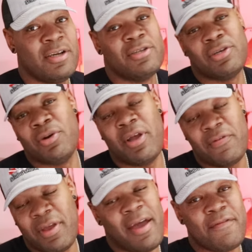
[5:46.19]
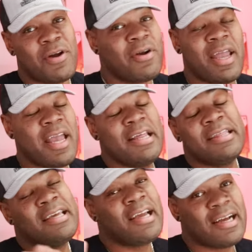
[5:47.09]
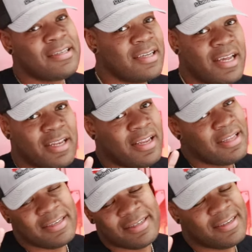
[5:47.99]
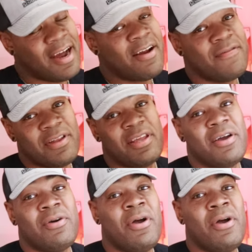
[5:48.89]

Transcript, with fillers: So if you haven't heard anything I said in this entire video,